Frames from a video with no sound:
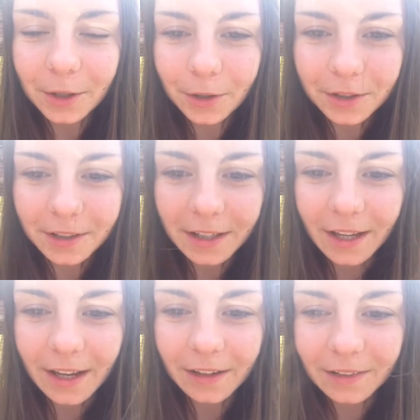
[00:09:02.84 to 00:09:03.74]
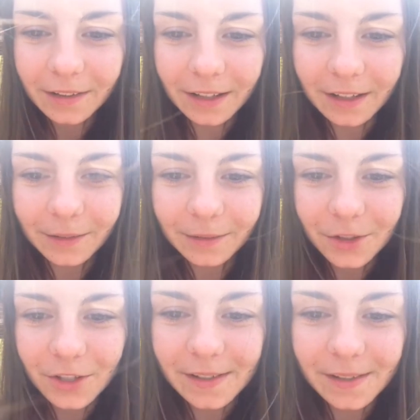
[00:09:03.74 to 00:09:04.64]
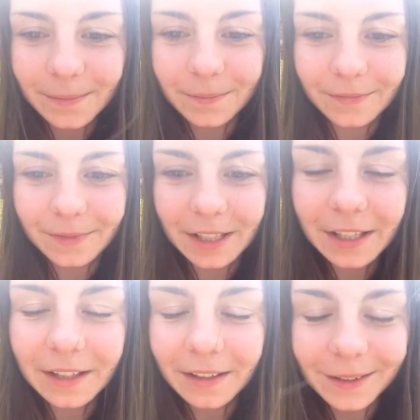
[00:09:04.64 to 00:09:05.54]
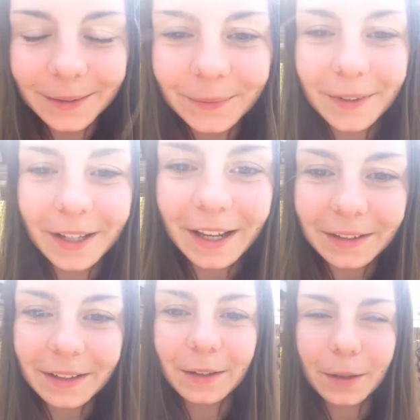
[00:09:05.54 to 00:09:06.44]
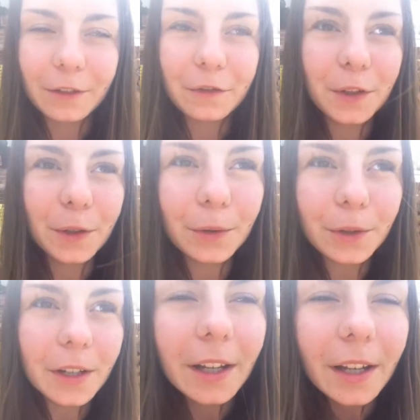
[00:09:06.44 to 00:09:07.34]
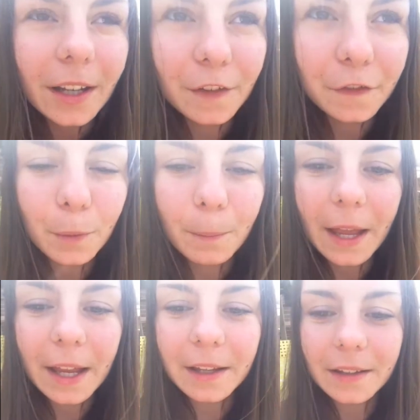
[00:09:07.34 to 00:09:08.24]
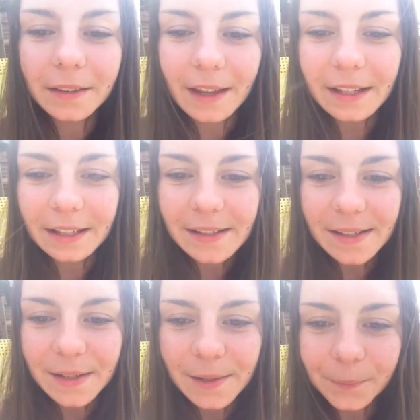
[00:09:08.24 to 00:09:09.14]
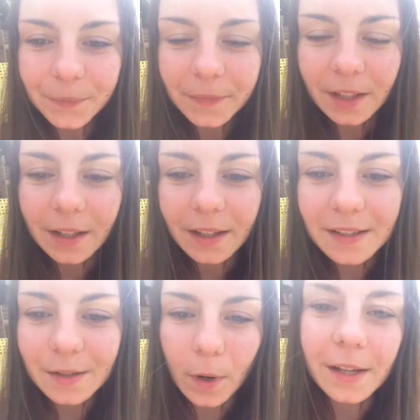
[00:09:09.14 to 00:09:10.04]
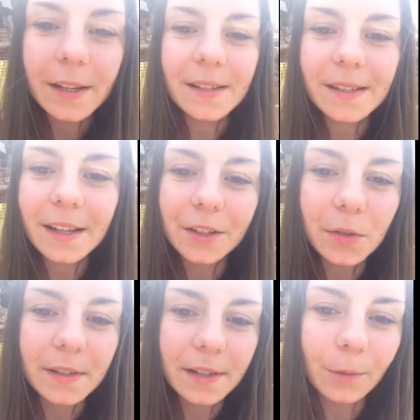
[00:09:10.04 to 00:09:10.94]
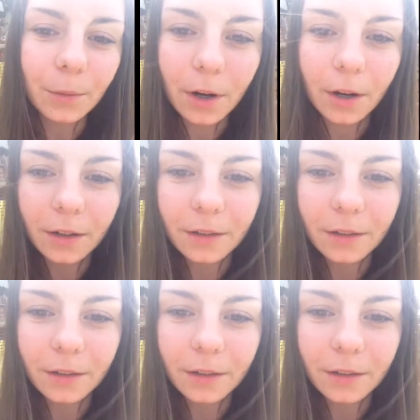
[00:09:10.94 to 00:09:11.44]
cooked again, then just eat it. And if you if you make it that easy, it's way easier to stay raw.